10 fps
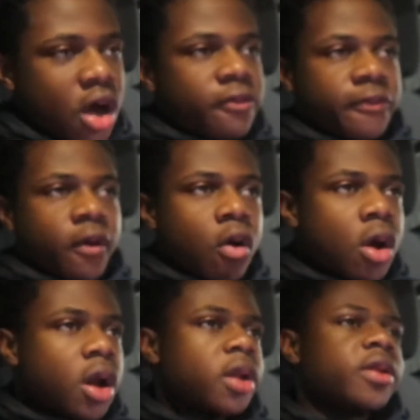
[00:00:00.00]

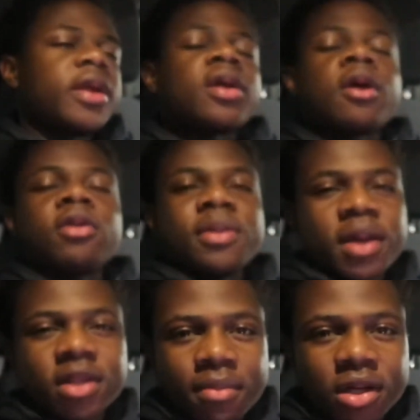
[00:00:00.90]
Ford, they only make
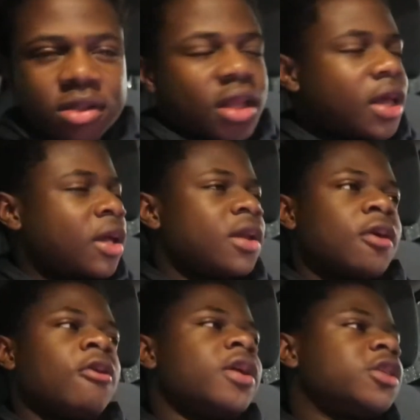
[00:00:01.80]
the Mustang.
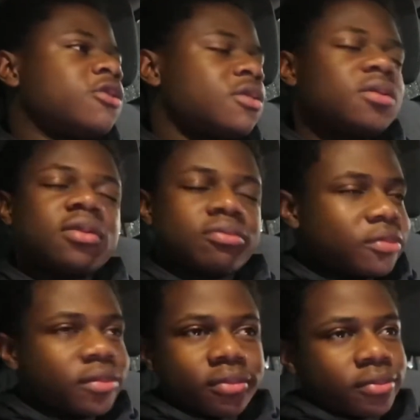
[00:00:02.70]
I'm
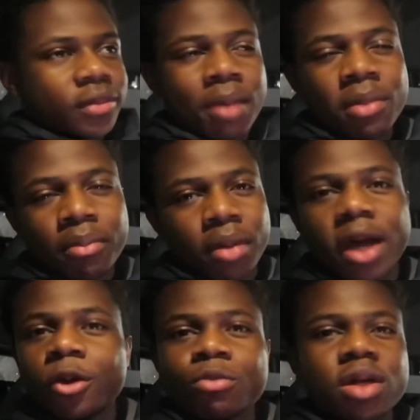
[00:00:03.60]
not buying
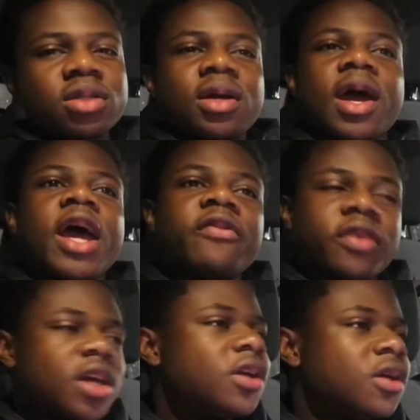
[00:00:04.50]
no Mustang. I have a
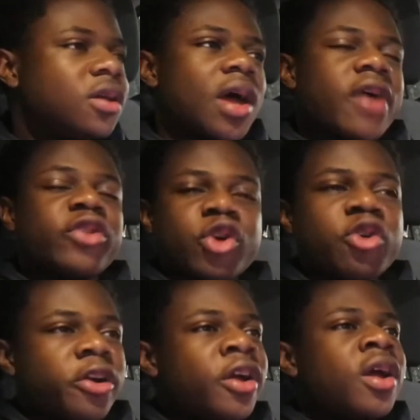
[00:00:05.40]
kid. have a daughter.